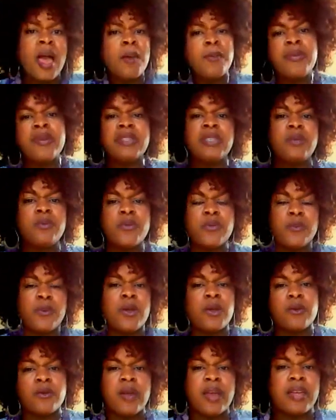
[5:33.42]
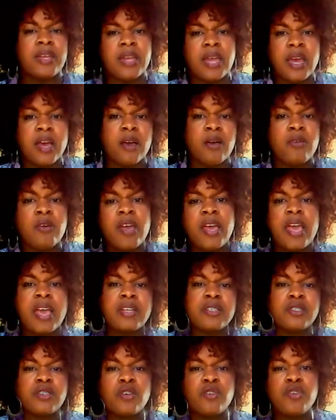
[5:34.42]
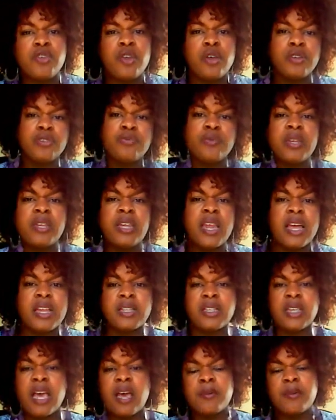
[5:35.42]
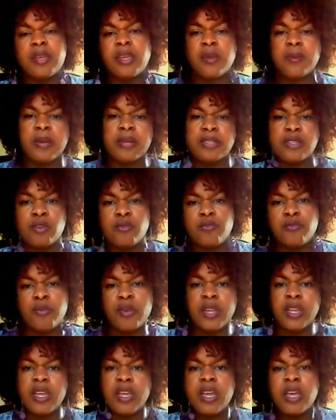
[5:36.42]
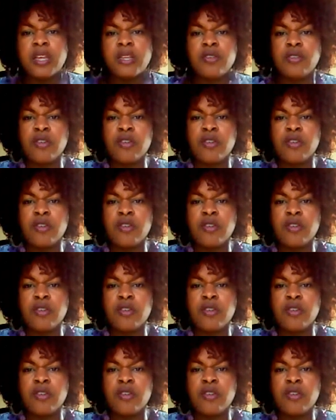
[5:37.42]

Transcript: I'm busy with work right now, and so, it's really not time to get myself really,